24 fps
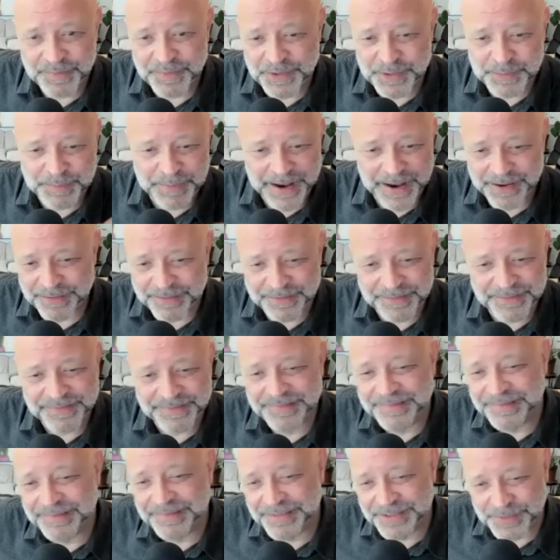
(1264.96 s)
spent
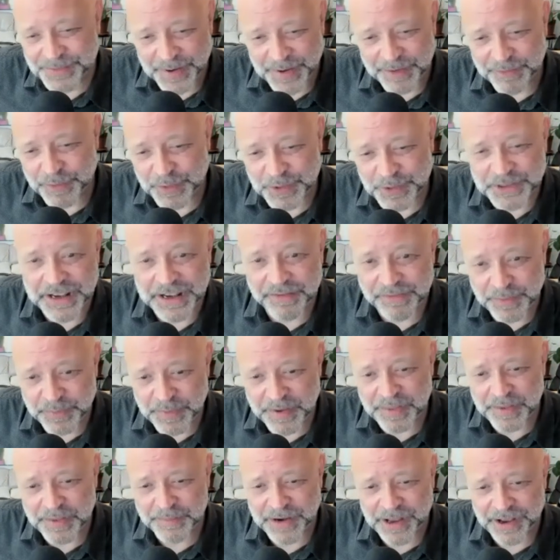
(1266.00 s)
24 7
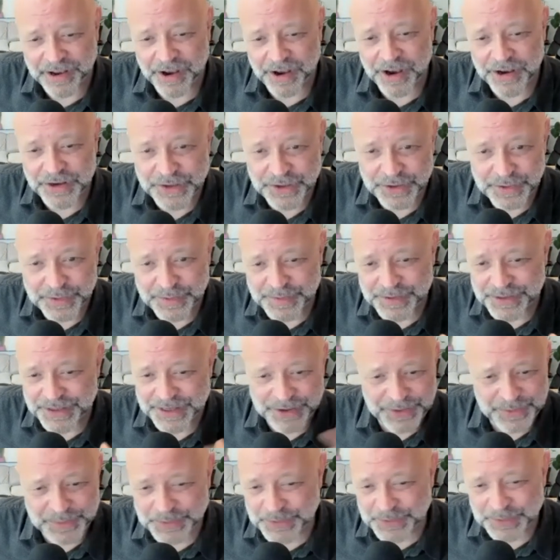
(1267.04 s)
with him like I do, you'd
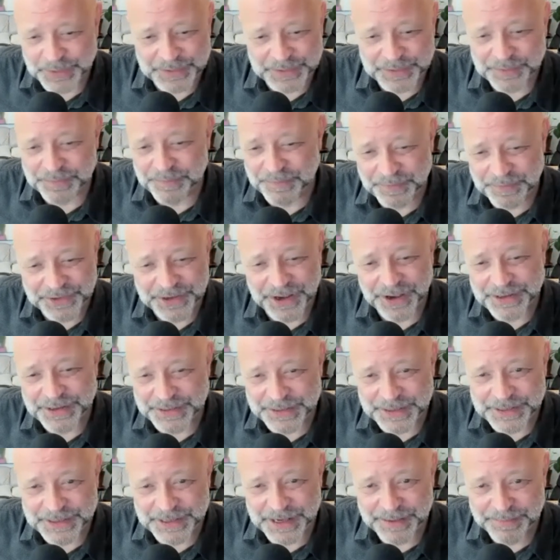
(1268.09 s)
see all sorts of sides
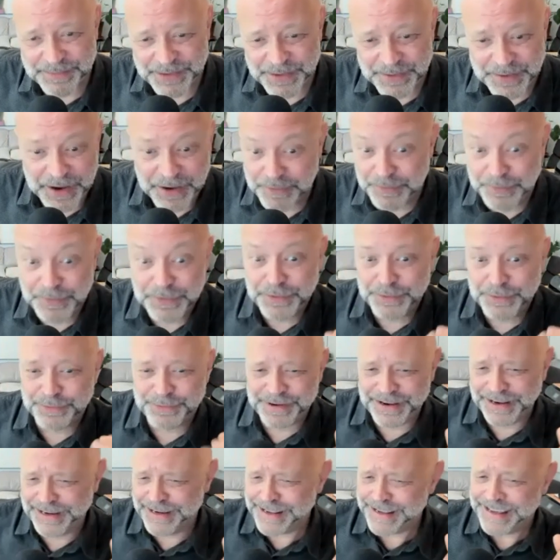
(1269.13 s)
to Tim. You'd go, whoa,
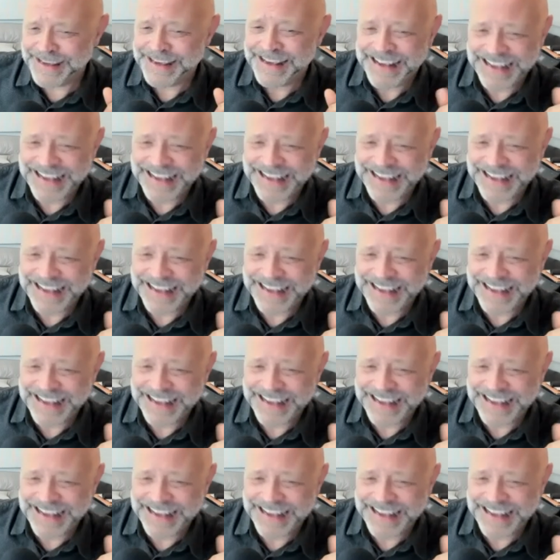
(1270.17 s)
really?